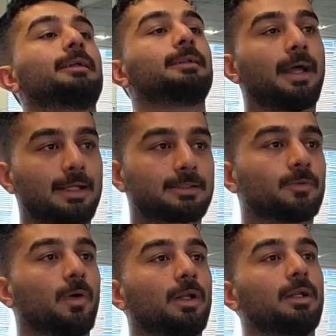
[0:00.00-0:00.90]
That's
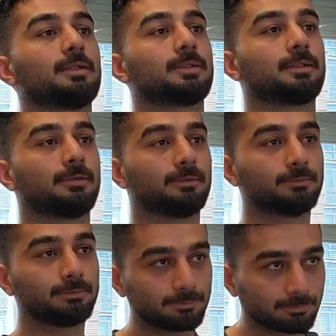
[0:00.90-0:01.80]
what else.
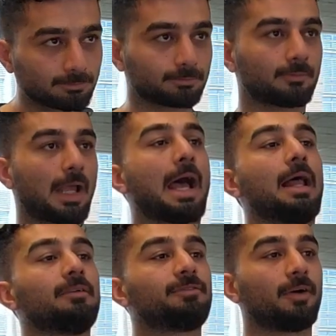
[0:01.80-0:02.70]

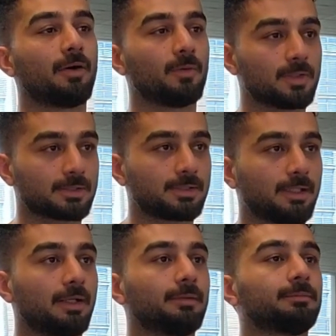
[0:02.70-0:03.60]
Alpha was
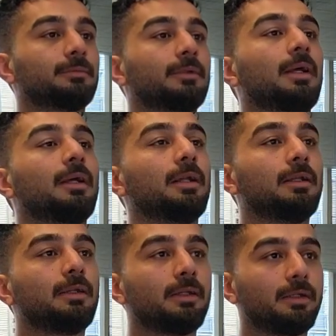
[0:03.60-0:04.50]
the
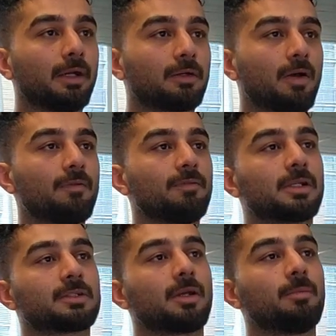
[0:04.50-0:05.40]
linear
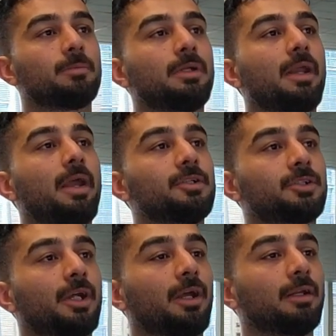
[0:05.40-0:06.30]
convex
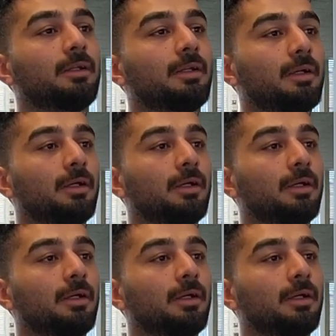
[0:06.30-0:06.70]
combination.